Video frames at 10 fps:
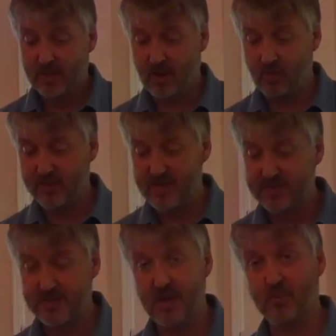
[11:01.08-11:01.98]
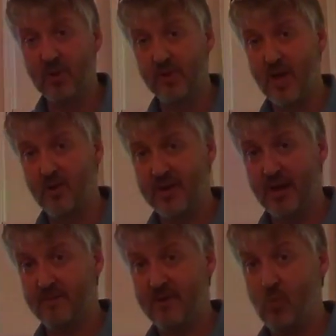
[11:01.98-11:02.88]
go on the internet will no
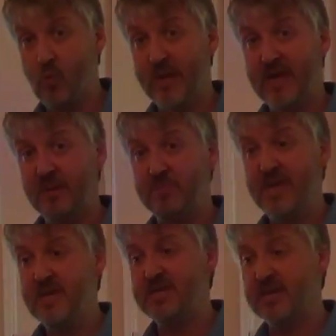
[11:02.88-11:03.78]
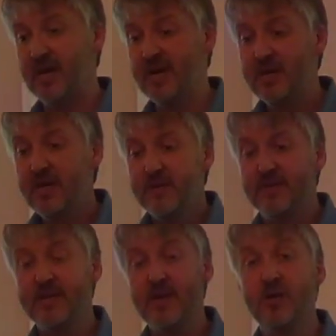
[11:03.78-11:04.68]
doubt have found Wikipedia.
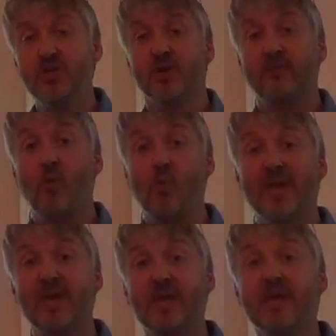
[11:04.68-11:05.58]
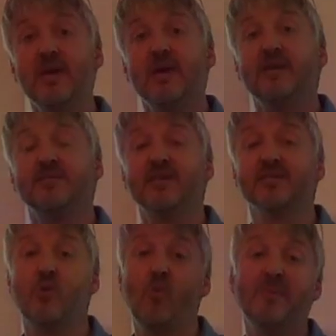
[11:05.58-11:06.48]
The nature of a wiki is that
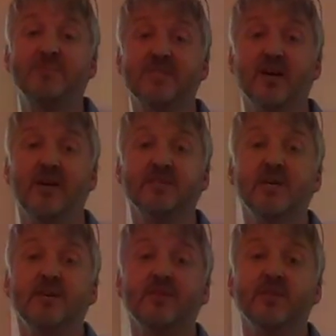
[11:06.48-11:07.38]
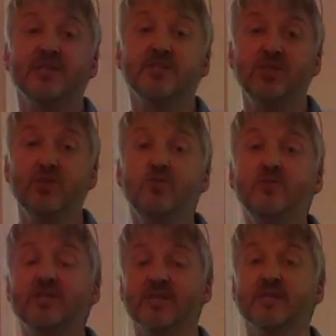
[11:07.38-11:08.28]
it's a website that its
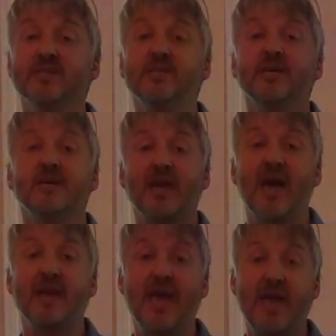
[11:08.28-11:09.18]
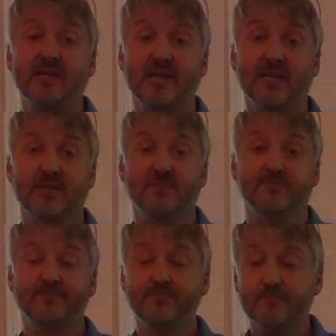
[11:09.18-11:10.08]
users can edit.
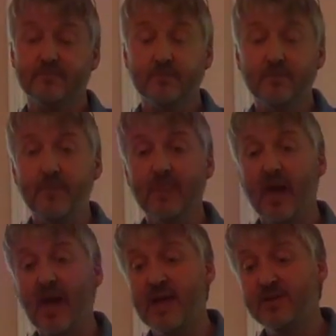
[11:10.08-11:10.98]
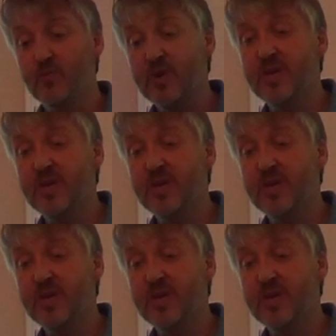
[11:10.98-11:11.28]
And